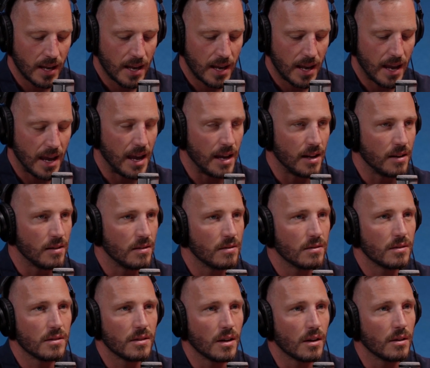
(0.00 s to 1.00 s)
and,
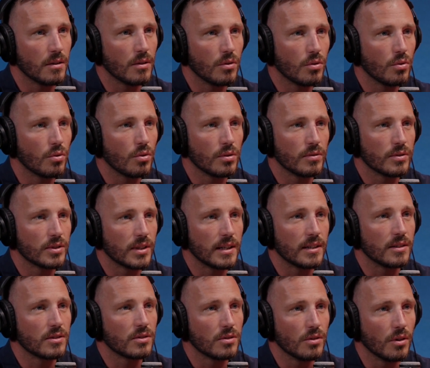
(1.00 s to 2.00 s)
you know, all of a
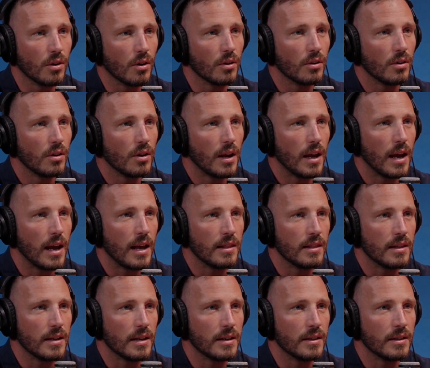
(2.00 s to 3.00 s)
sudden it's gone.
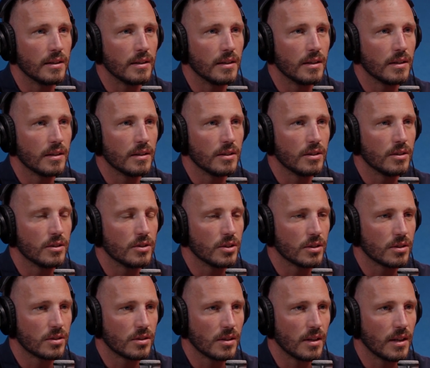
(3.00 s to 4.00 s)
And then you
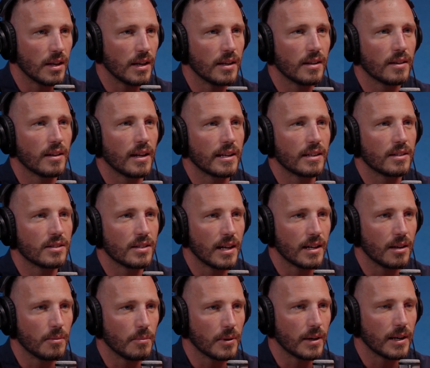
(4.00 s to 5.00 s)
just hit like a
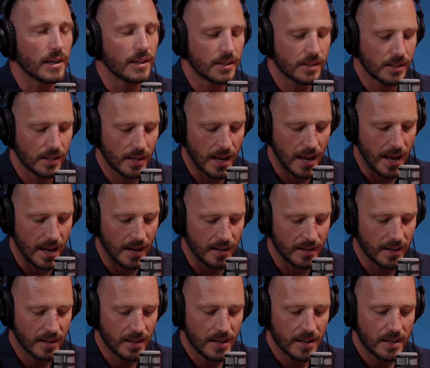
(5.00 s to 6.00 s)
ton of bricks,
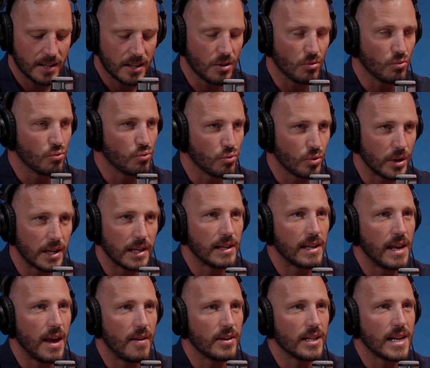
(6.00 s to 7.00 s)
and you're
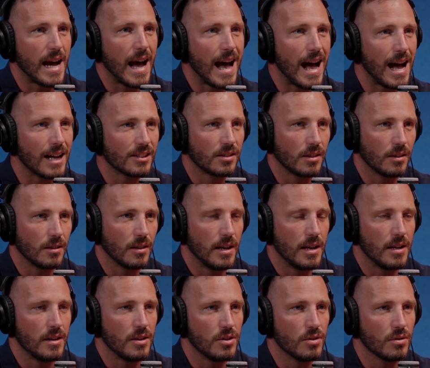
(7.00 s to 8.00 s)
really having to hustle,
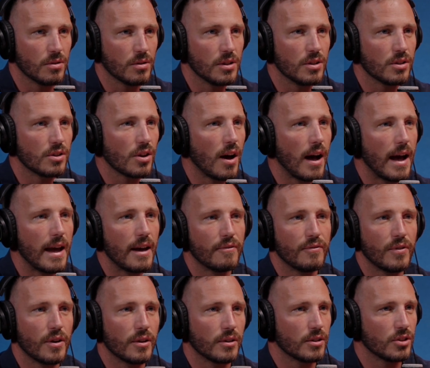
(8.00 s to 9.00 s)
and your entire
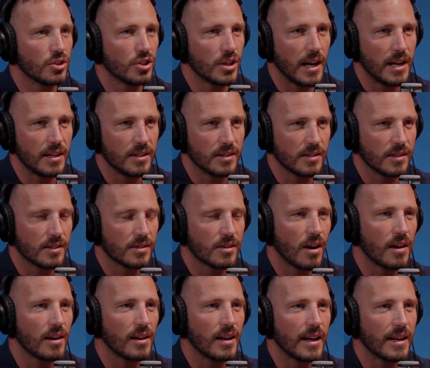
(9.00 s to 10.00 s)
focus changes. It's
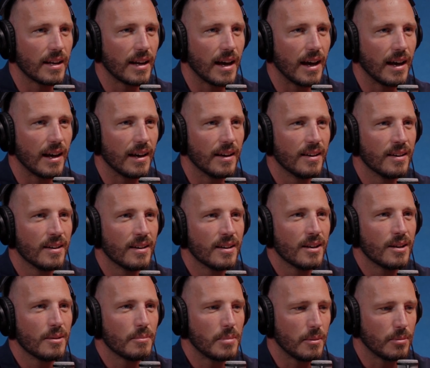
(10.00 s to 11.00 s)
kind of like
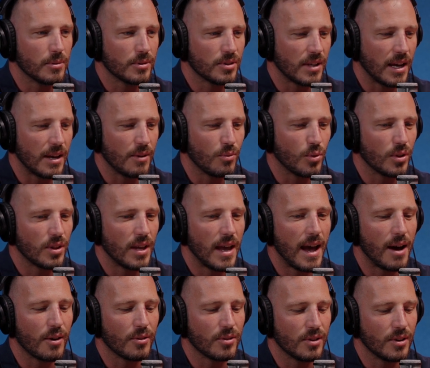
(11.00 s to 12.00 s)
people say with
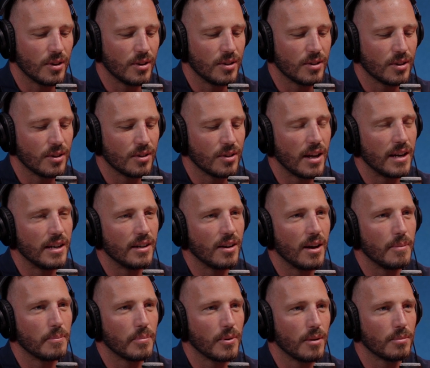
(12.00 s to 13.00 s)
health, you know, you got
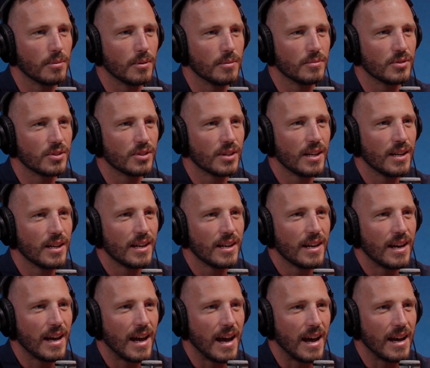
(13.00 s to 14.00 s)
99 problems
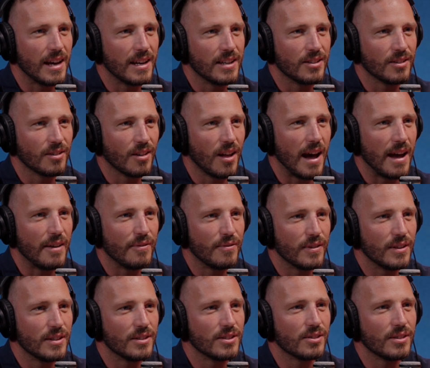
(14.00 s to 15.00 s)
in your life
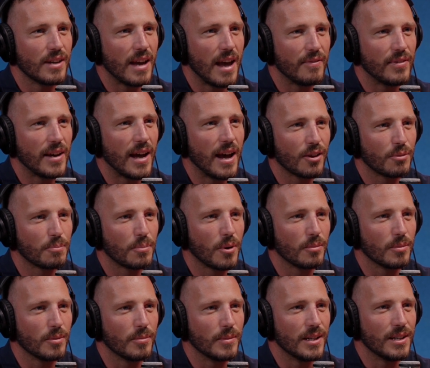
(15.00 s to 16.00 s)
until you have a health
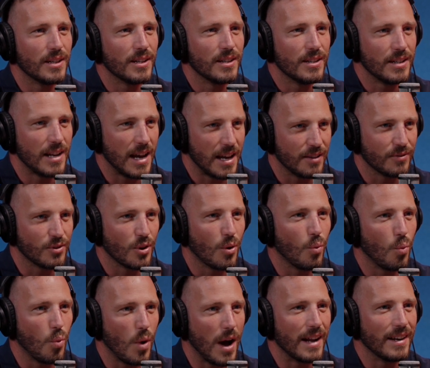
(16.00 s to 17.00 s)
problem, and now you've got
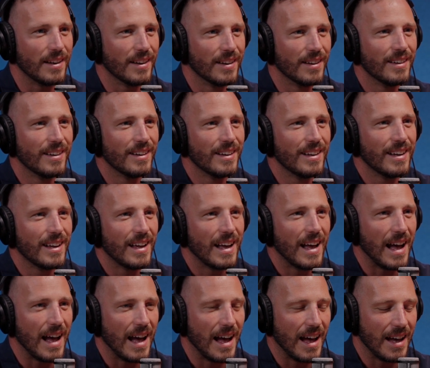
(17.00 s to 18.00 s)
one.
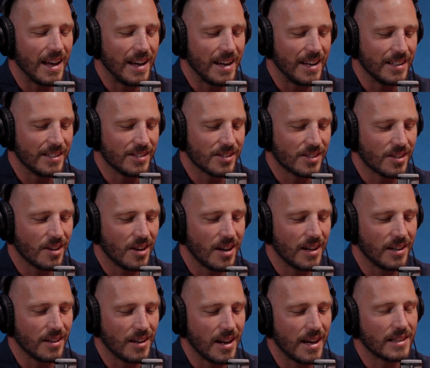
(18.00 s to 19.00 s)
It's
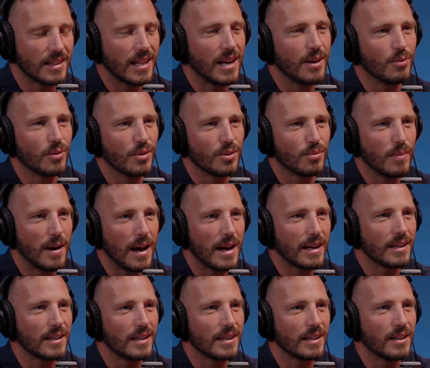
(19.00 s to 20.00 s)
kind of like that with
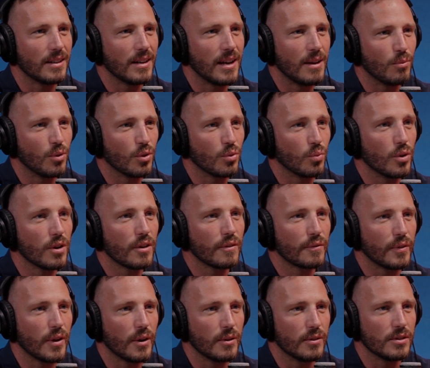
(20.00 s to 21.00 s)
marketing and with
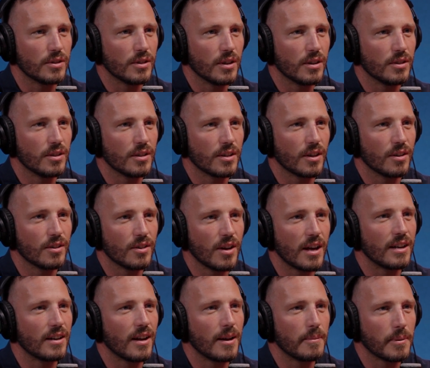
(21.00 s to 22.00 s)
workflow. Is, you got
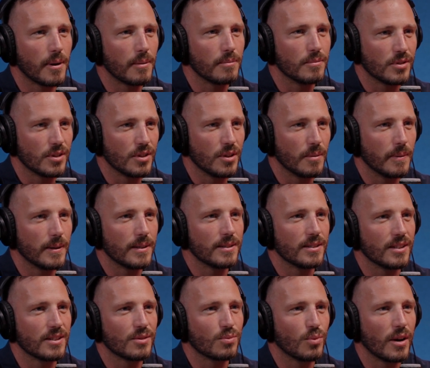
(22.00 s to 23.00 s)
99 problems in your
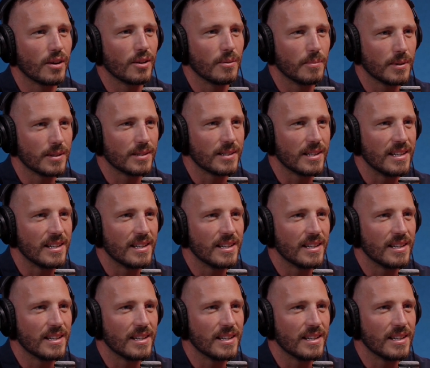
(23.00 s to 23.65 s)
business while you're busy